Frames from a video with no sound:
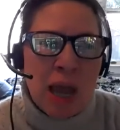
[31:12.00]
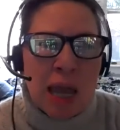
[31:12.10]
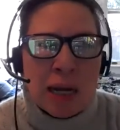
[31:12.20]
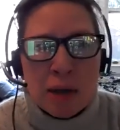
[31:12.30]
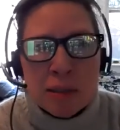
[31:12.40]

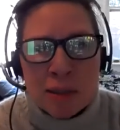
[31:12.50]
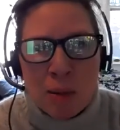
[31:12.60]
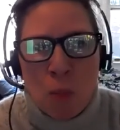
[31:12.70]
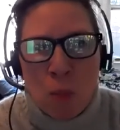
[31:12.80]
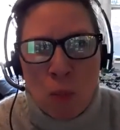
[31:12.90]
And on
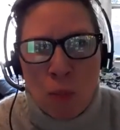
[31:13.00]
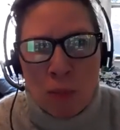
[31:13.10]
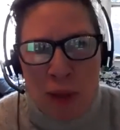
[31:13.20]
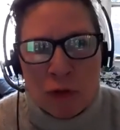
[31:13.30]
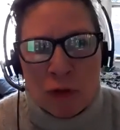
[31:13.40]
some
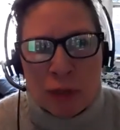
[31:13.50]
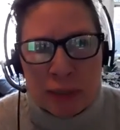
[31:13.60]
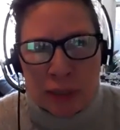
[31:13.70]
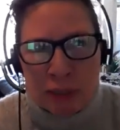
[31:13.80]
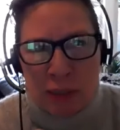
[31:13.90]
level,
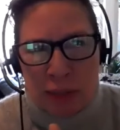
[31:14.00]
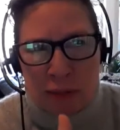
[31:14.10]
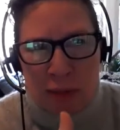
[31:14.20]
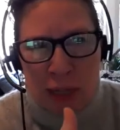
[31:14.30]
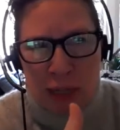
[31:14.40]
this is it,
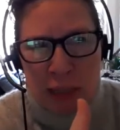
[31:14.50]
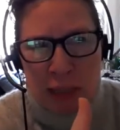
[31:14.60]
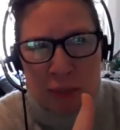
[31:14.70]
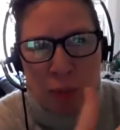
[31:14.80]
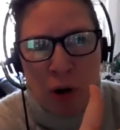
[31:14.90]
it
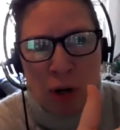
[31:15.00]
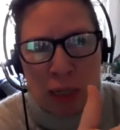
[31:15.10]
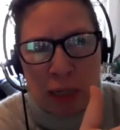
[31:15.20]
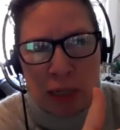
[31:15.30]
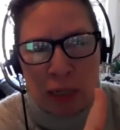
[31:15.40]
is
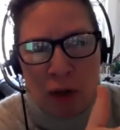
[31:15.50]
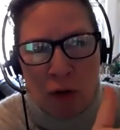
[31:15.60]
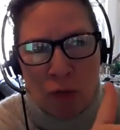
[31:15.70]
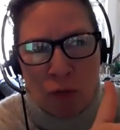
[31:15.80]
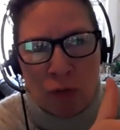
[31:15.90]
part
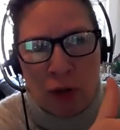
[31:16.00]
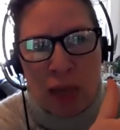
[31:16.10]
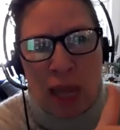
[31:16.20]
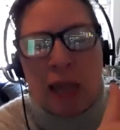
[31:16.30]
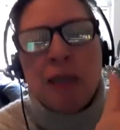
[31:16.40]
of
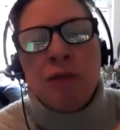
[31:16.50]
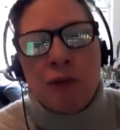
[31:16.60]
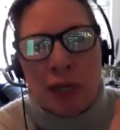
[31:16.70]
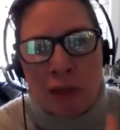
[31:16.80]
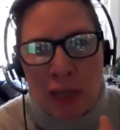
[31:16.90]

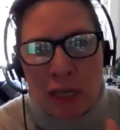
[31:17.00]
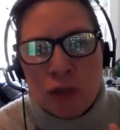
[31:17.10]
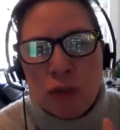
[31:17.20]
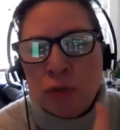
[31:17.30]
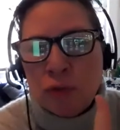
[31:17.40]
elevating the
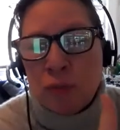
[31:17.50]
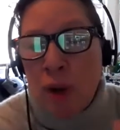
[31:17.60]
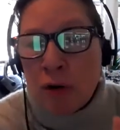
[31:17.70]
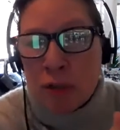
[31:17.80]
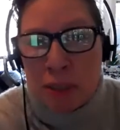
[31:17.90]
issue of
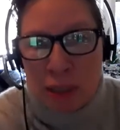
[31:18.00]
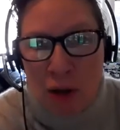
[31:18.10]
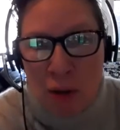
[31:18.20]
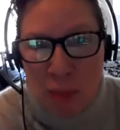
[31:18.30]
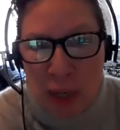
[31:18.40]
democracy and
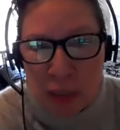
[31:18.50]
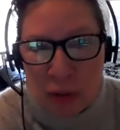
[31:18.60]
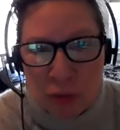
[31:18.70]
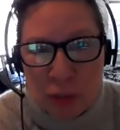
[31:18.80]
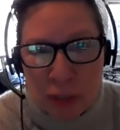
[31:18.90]
combating
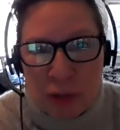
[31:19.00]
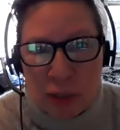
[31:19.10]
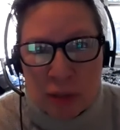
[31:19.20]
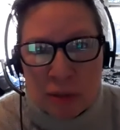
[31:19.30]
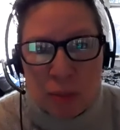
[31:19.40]

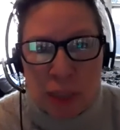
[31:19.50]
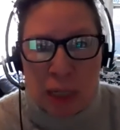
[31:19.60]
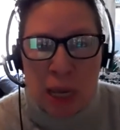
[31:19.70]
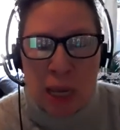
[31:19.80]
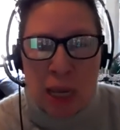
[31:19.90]
authoritarianism. I mean,
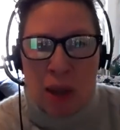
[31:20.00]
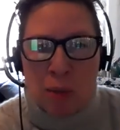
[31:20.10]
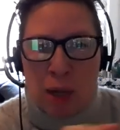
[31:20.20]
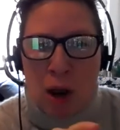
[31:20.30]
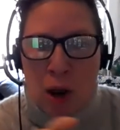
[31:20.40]
I
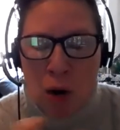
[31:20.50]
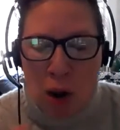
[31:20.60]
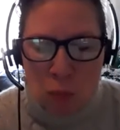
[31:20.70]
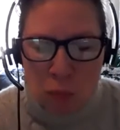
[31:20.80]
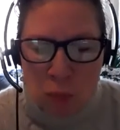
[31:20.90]
mean, I,
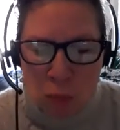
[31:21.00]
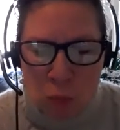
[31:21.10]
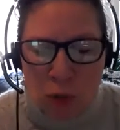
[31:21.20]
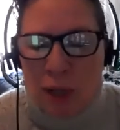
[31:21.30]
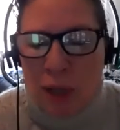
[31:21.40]
am
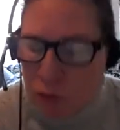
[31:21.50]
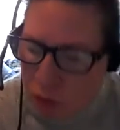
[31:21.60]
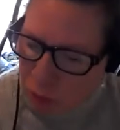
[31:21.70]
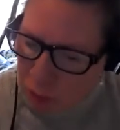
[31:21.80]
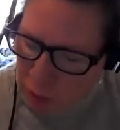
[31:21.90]
one
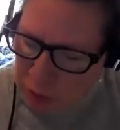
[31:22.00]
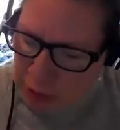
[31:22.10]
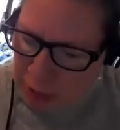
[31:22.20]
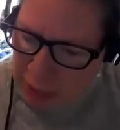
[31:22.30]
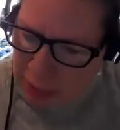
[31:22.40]
level. When I was
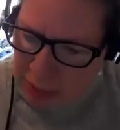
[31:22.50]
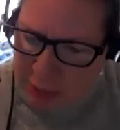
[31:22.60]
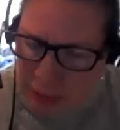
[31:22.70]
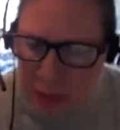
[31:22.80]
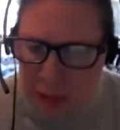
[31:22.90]
at
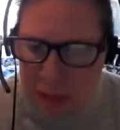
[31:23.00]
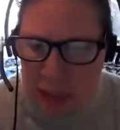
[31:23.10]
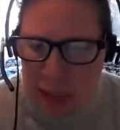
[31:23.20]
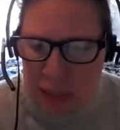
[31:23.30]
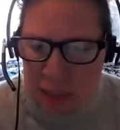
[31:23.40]
AID,
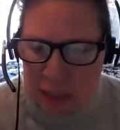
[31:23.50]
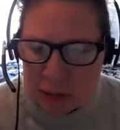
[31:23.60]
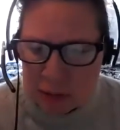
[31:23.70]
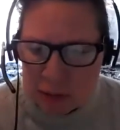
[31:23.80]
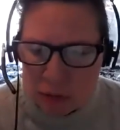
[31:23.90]
the
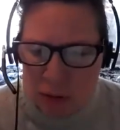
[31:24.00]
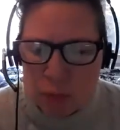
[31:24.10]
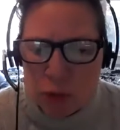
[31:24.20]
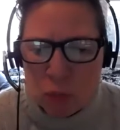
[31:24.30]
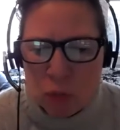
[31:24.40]

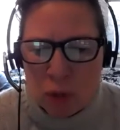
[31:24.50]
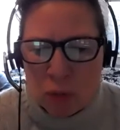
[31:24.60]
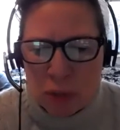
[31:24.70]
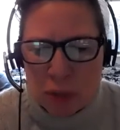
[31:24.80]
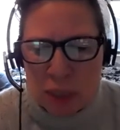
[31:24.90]
corruption work
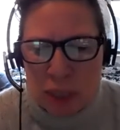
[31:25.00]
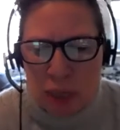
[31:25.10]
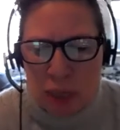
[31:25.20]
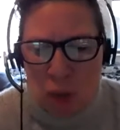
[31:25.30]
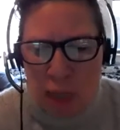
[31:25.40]
was
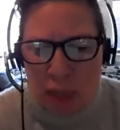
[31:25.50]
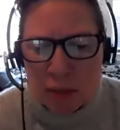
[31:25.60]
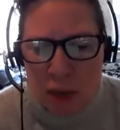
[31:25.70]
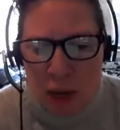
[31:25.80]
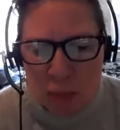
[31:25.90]

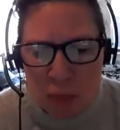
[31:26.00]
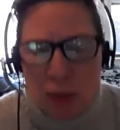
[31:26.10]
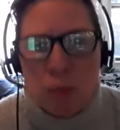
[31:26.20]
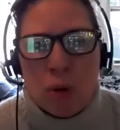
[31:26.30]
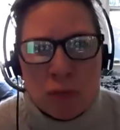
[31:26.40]
inside
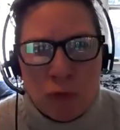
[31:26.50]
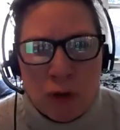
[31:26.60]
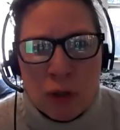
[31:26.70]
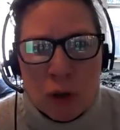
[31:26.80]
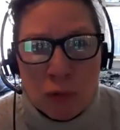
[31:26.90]
my
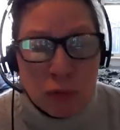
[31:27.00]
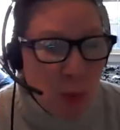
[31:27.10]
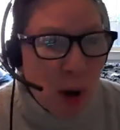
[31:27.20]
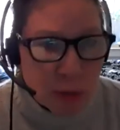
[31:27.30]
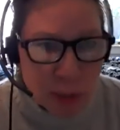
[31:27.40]
portfolio of
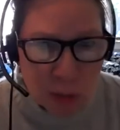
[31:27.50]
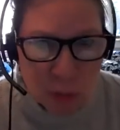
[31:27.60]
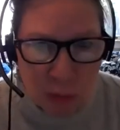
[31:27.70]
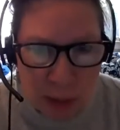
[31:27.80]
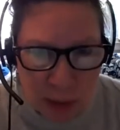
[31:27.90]
democracy,
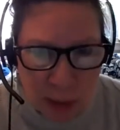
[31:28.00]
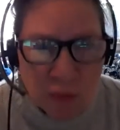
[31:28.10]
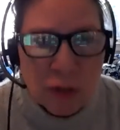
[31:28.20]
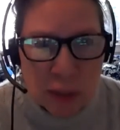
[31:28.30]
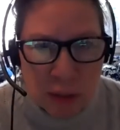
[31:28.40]
human rights, and
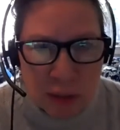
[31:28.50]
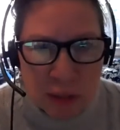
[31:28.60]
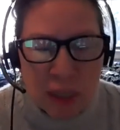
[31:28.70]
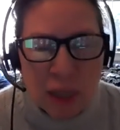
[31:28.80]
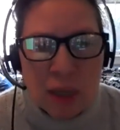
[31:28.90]
governance,
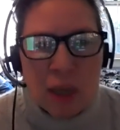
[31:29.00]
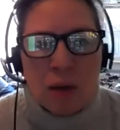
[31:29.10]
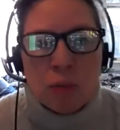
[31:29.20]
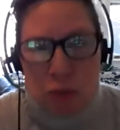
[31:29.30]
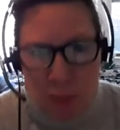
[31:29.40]

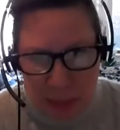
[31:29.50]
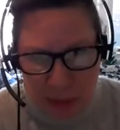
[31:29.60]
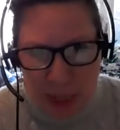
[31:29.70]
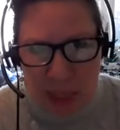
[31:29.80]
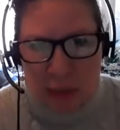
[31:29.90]
which makes
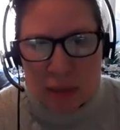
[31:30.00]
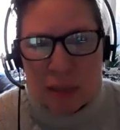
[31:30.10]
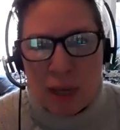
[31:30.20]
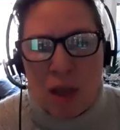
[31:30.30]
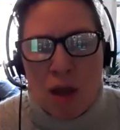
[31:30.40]

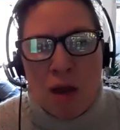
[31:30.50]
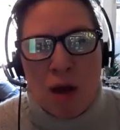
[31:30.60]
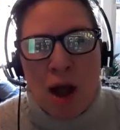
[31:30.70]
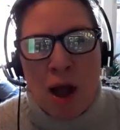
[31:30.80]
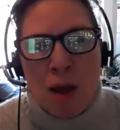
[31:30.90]
sense.
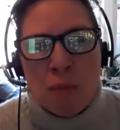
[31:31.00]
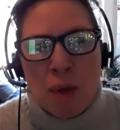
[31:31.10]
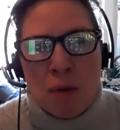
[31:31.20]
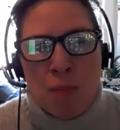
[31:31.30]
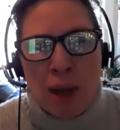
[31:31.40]
Um,
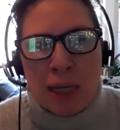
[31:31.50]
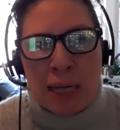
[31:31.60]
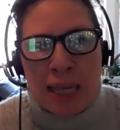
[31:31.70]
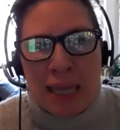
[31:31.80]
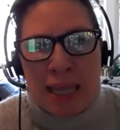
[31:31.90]
but
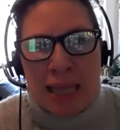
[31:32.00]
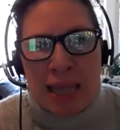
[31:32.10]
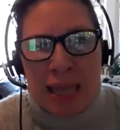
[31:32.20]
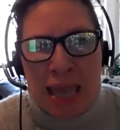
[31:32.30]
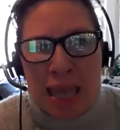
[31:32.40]

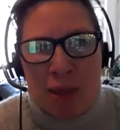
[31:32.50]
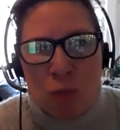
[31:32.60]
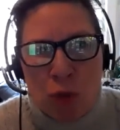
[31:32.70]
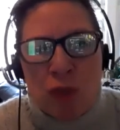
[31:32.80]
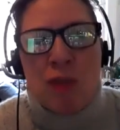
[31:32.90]

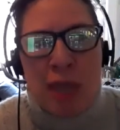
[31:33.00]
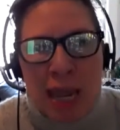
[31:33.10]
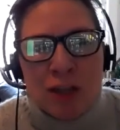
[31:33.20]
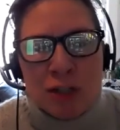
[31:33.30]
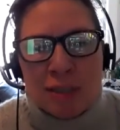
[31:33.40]
within the
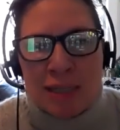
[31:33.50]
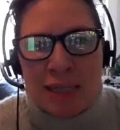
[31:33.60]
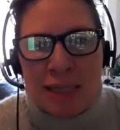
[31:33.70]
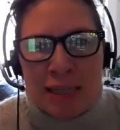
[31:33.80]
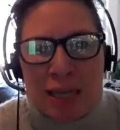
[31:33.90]

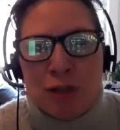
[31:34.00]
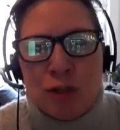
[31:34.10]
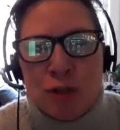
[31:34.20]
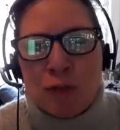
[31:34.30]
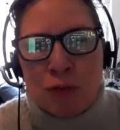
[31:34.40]
agency, the
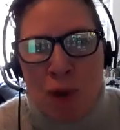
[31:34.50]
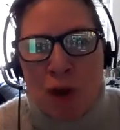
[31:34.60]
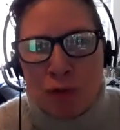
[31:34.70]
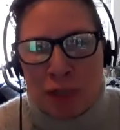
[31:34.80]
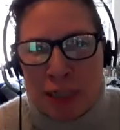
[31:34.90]
issues of
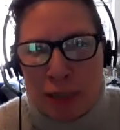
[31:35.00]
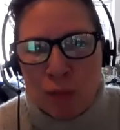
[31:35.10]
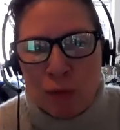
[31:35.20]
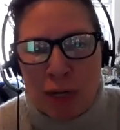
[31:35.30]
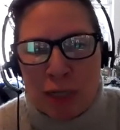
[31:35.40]
democracy,
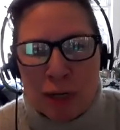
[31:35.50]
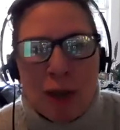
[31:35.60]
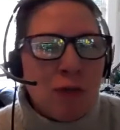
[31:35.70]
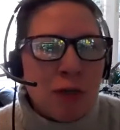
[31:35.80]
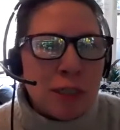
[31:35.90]
human rights, and
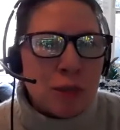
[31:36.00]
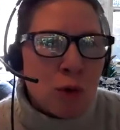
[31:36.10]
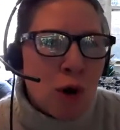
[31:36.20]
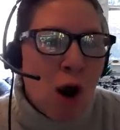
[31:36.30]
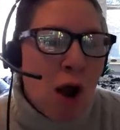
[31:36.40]
governance
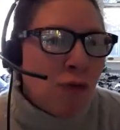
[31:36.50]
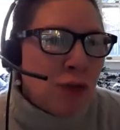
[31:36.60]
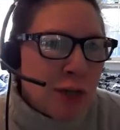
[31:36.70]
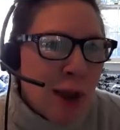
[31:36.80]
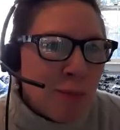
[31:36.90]
were
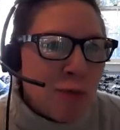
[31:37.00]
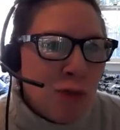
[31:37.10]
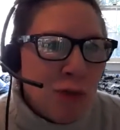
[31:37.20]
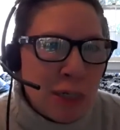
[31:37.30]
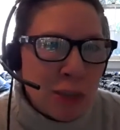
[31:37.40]
oftentimes
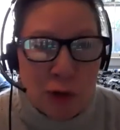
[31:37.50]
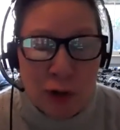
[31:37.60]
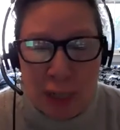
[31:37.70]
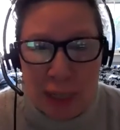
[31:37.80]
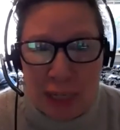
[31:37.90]
viewed as
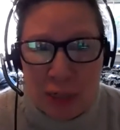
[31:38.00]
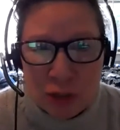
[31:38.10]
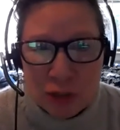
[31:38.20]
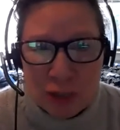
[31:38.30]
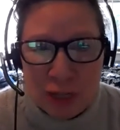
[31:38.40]
very
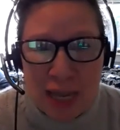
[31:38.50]
niche.